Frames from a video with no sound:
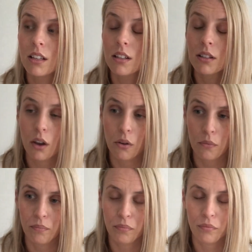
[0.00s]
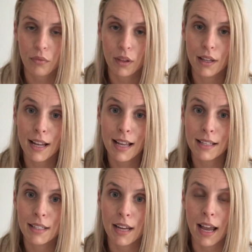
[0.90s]
So
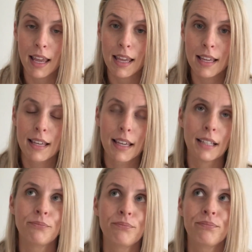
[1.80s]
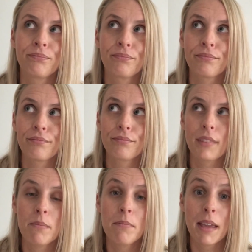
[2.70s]
let's take
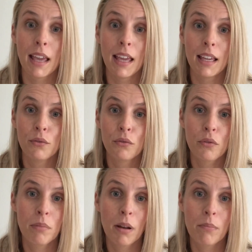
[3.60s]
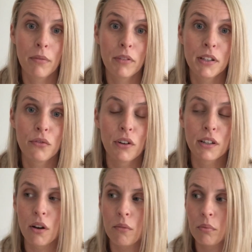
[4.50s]
Mickey from Blood Brothers, for
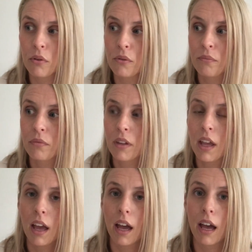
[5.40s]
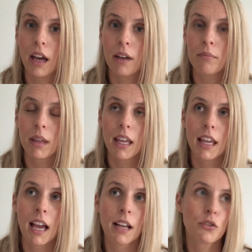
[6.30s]
example. He
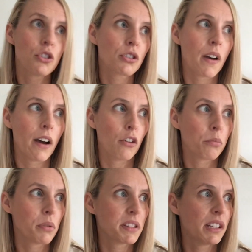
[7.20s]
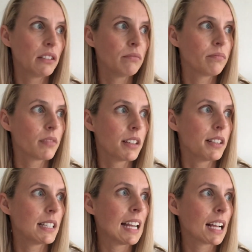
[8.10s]
has just got out of prison. This
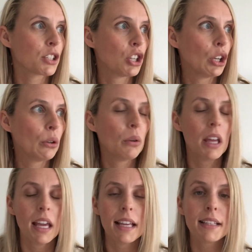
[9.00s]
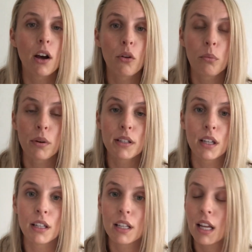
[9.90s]
is in Act 2. He's out of
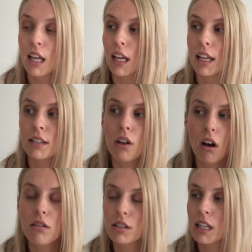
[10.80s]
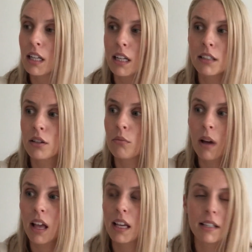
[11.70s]
prison. He's asking Linda
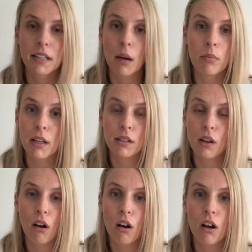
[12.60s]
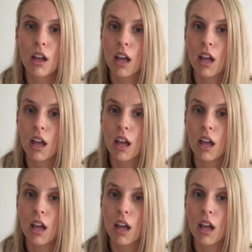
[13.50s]
where his tablets are.